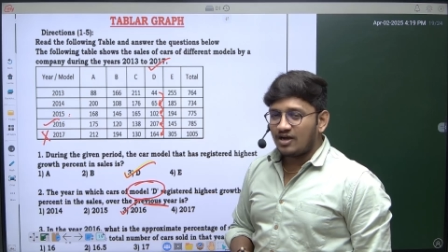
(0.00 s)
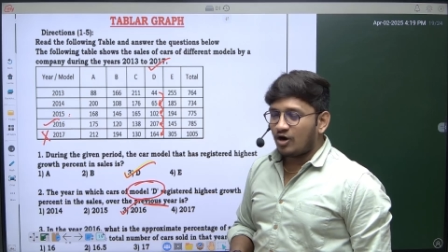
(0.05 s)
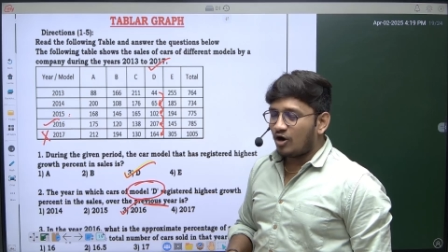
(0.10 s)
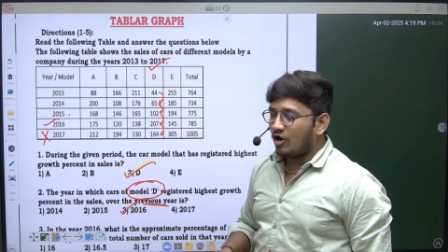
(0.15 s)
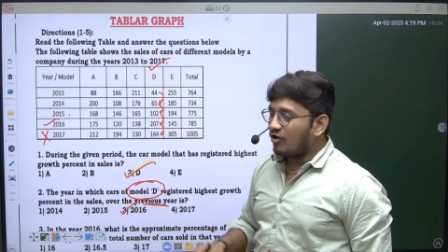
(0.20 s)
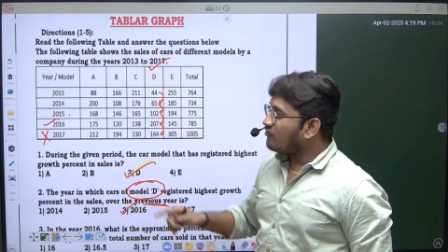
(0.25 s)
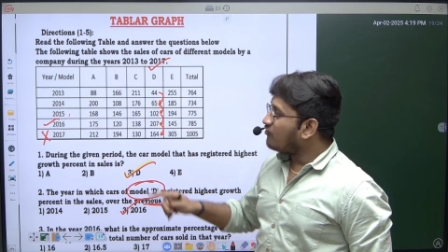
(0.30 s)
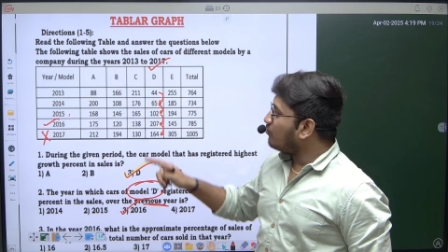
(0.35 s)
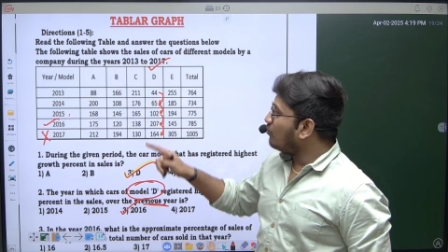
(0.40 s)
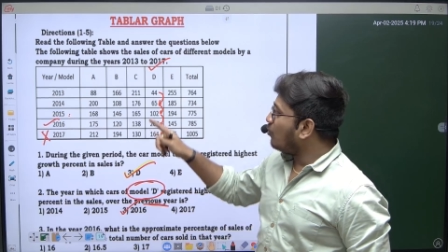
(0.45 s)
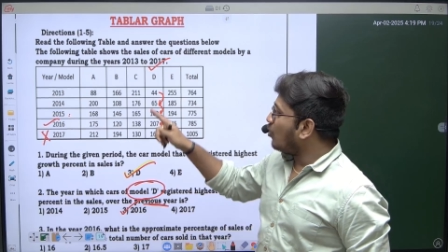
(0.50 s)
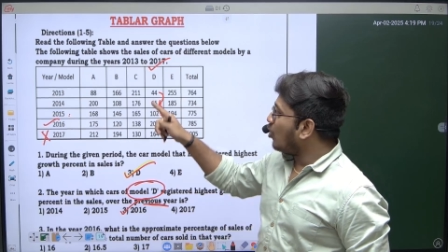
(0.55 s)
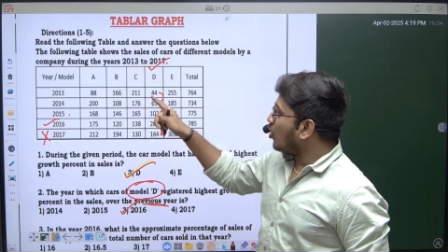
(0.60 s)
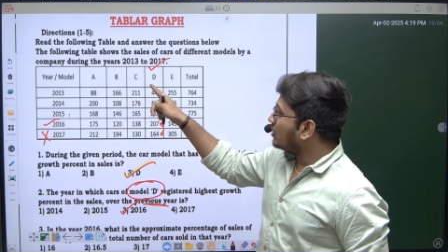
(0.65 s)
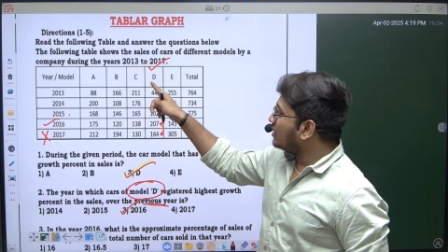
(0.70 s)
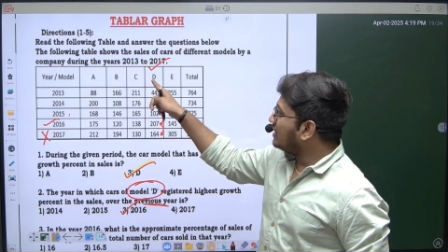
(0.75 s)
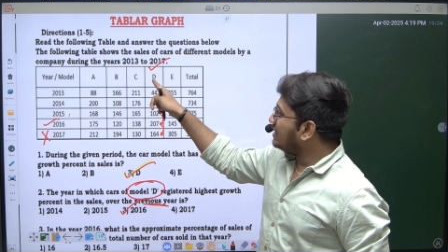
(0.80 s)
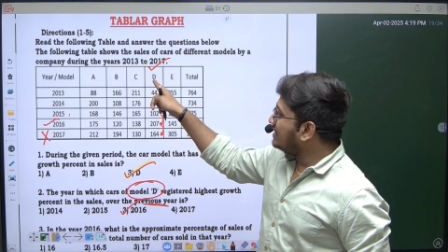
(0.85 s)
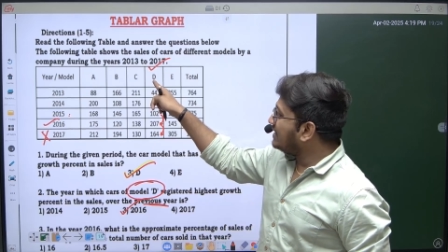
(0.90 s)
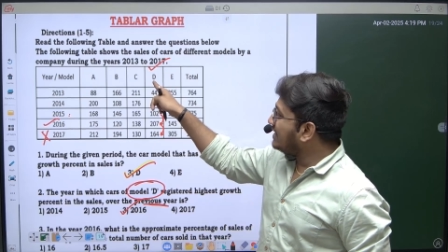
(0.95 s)
of
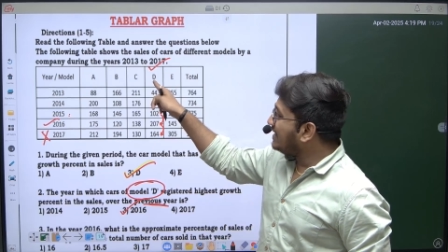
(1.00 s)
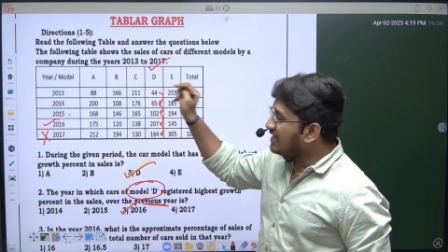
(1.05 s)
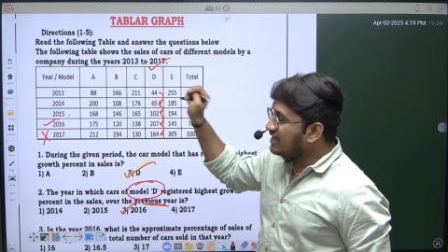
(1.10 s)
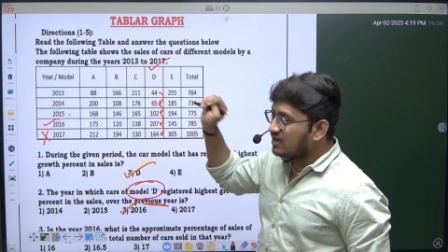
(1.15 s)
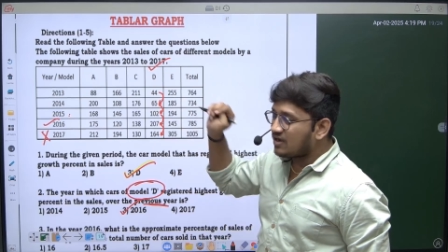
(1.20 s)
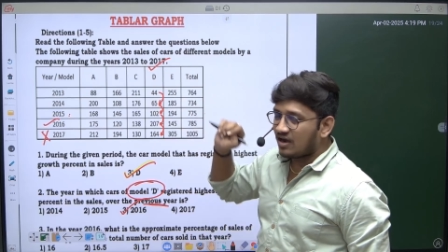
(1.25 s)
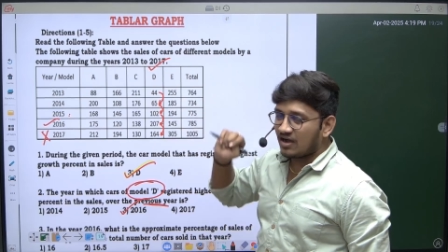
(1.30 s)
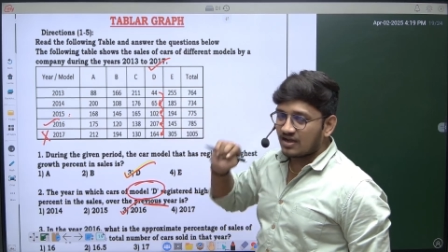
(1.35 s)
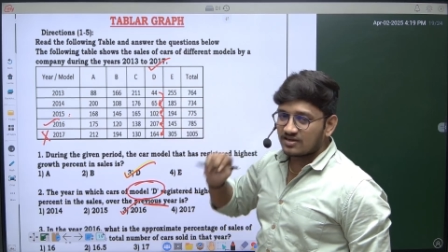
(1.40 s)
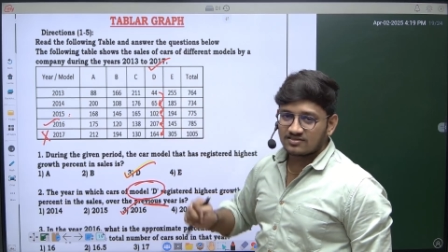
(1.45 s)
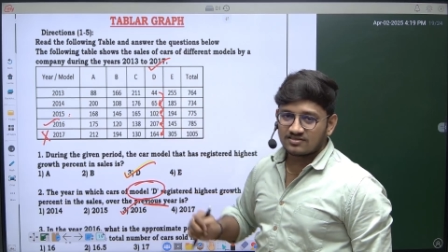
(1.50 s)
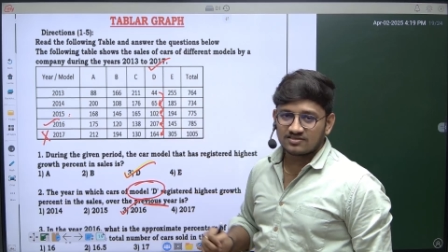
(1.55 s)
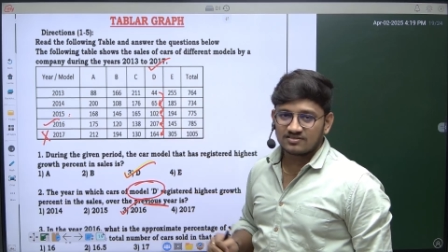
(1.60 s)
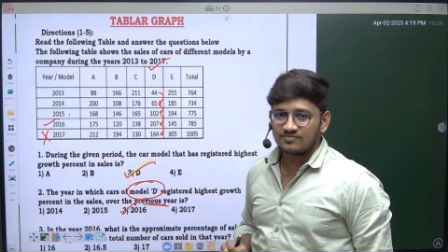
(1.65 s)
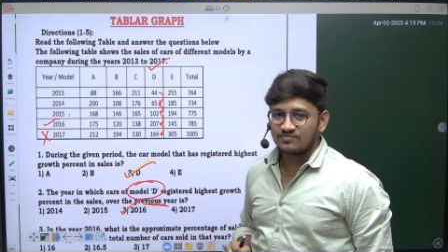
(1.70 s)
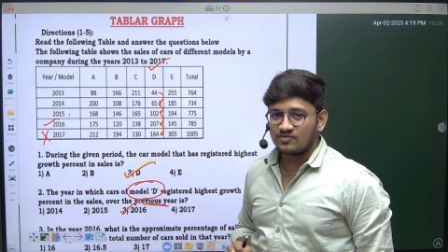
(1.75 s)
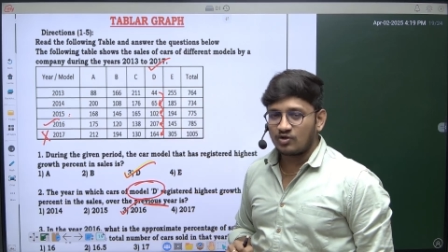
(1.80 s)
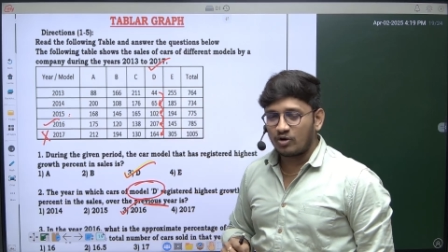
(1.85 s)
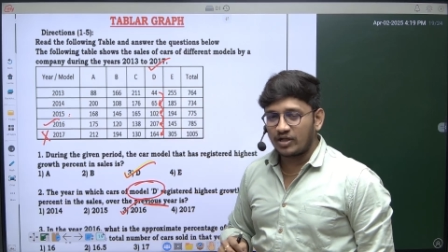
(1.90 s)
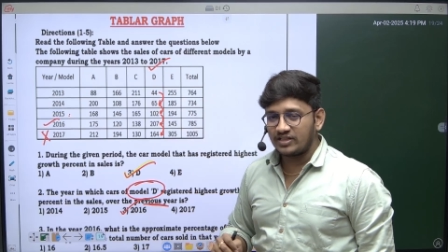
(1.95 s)
Model D
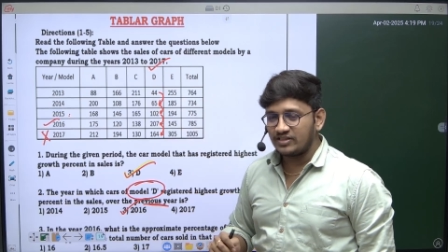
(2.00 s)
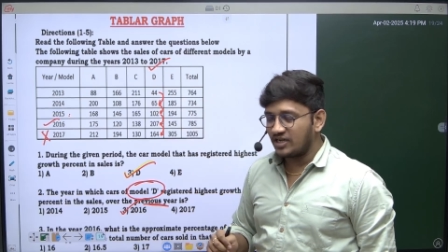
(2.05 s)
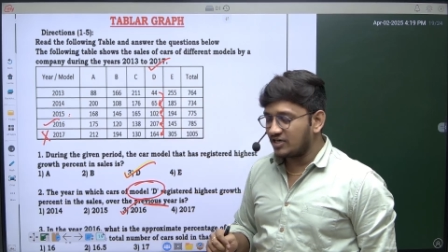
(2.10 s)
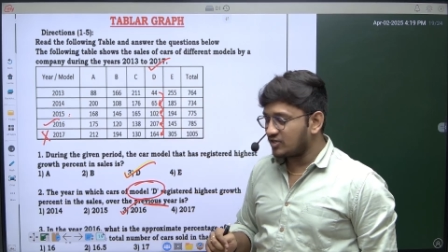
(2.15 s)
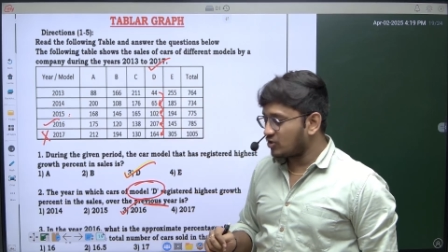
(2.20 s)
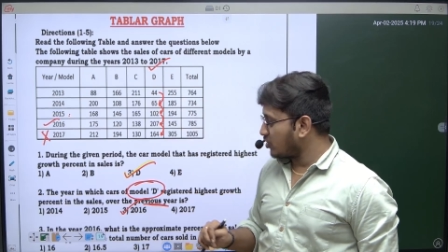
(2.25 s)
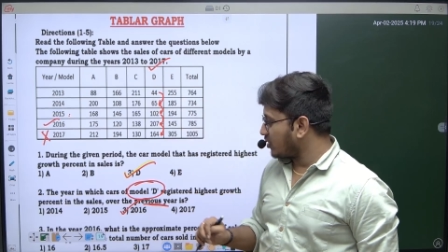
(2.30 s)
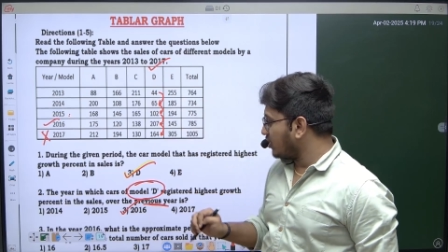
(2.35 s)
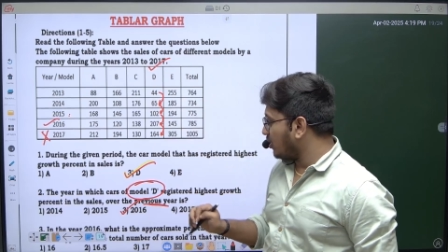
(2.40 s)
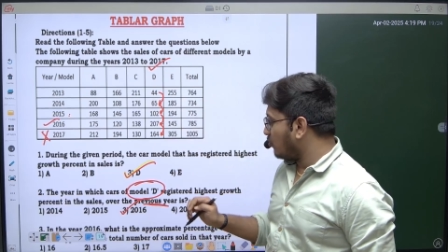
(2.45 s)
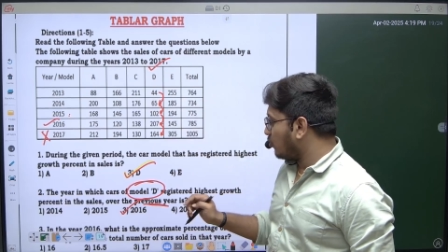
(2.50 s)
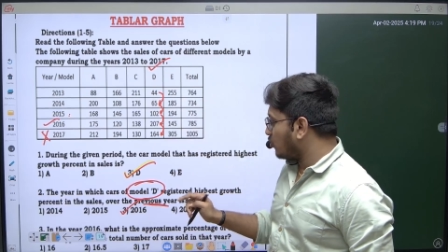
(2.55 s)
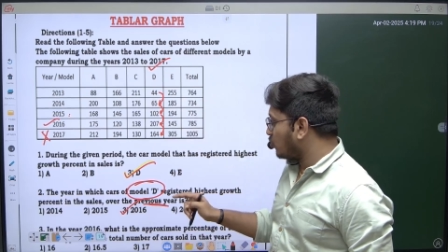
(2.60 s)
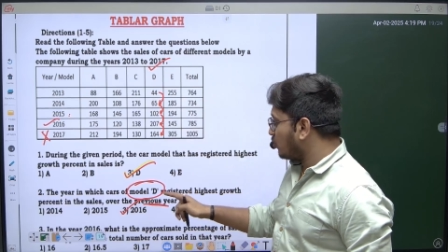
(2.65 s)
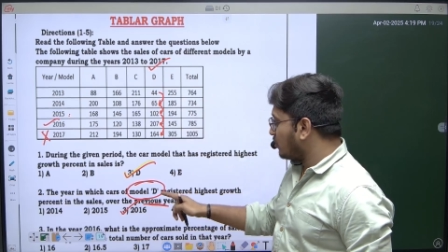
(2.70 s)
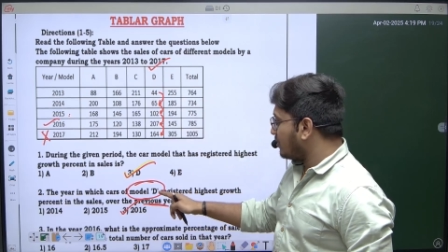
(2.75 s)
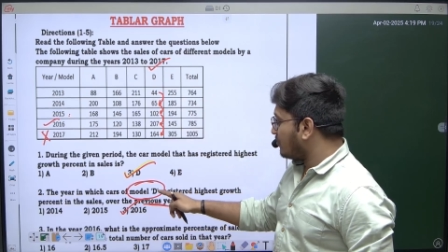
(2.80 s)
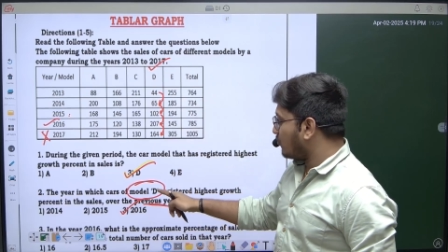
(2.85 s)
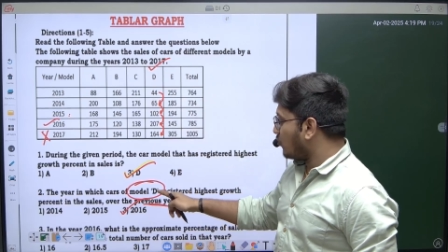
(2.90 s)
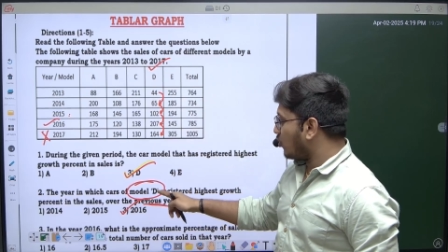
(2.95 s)
cars. Okay, they are talking about
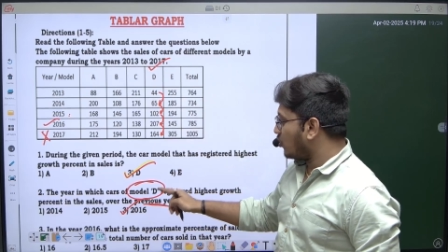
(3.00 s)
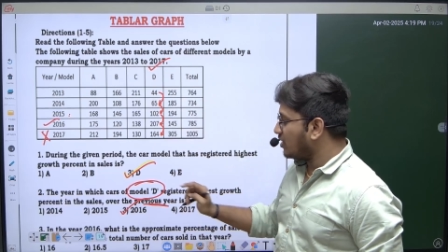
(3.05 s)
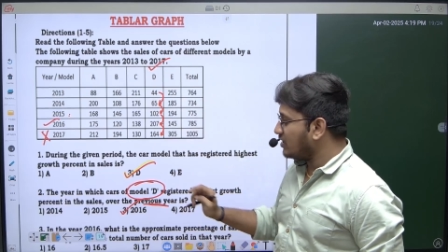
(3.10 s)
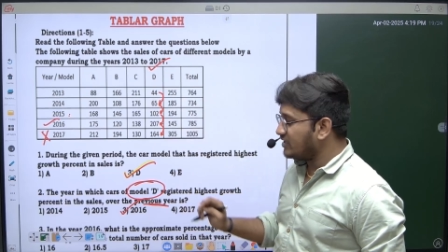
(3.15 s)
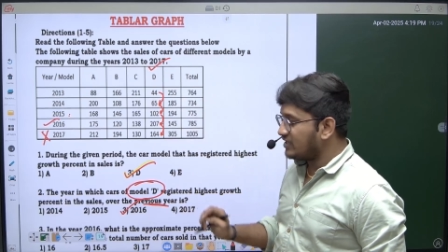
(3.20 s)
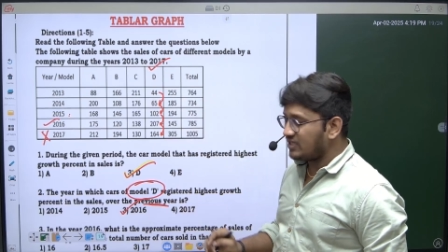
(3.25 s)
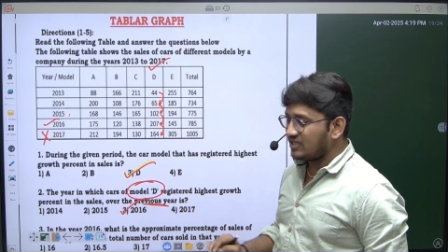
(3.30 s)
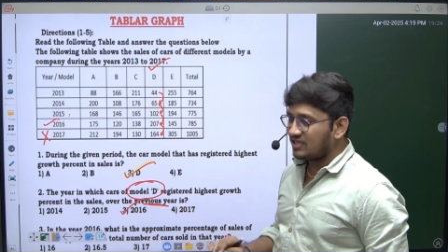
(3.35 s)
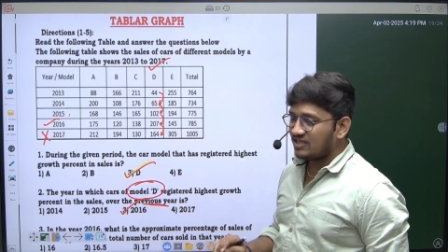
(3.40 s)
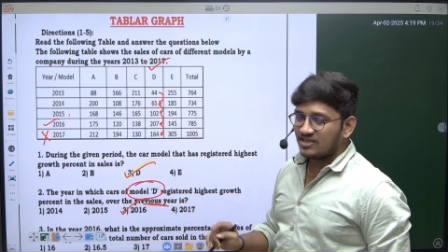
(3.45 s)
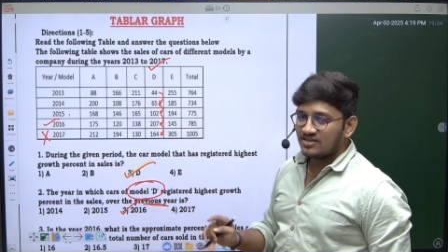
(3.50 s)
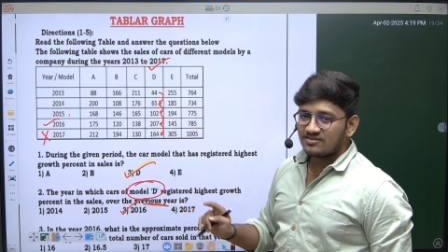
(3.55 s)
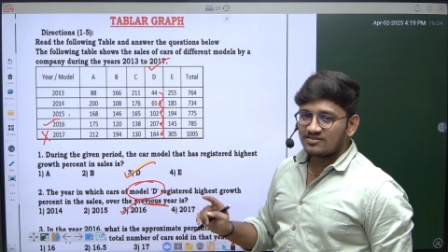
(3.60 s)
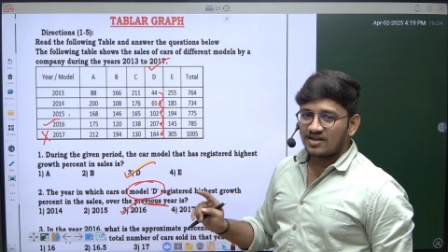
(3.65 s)
only Model D.